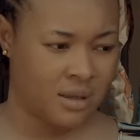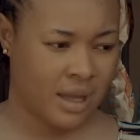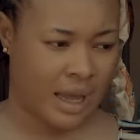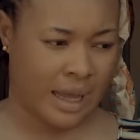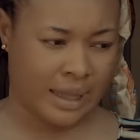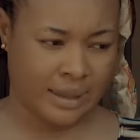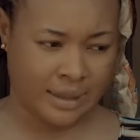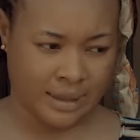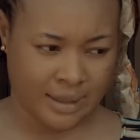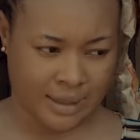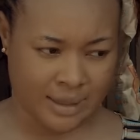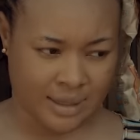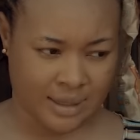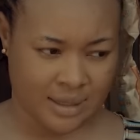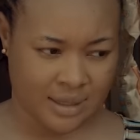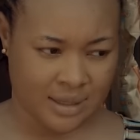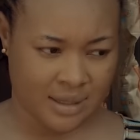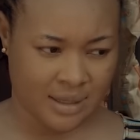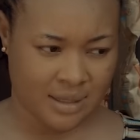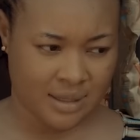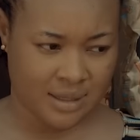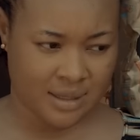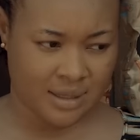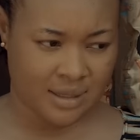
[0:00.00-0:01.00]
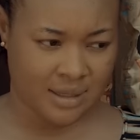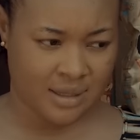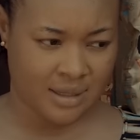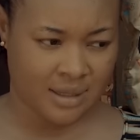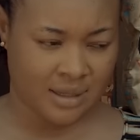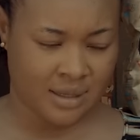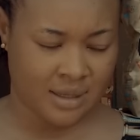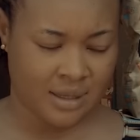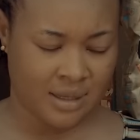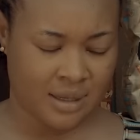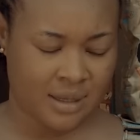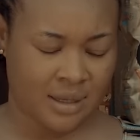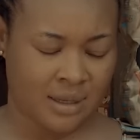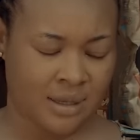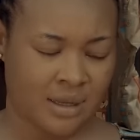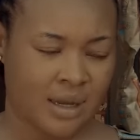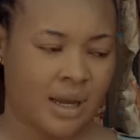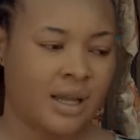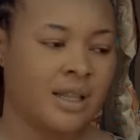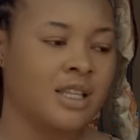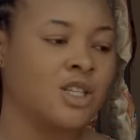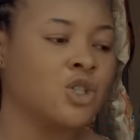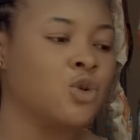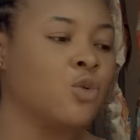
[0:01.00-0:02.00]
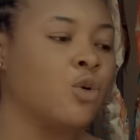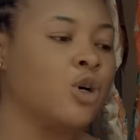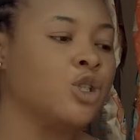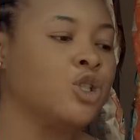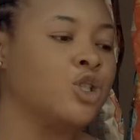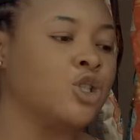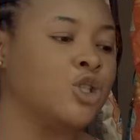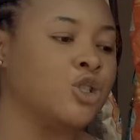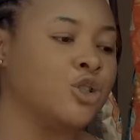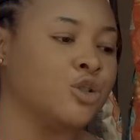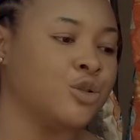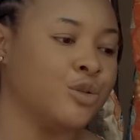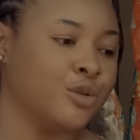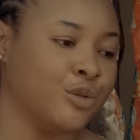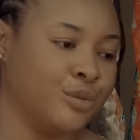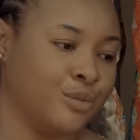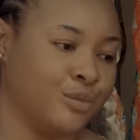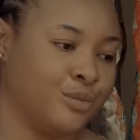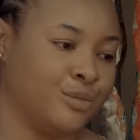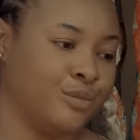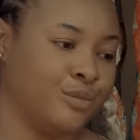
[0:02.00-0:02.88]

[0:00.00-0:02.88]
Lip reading: Alice, what did you do?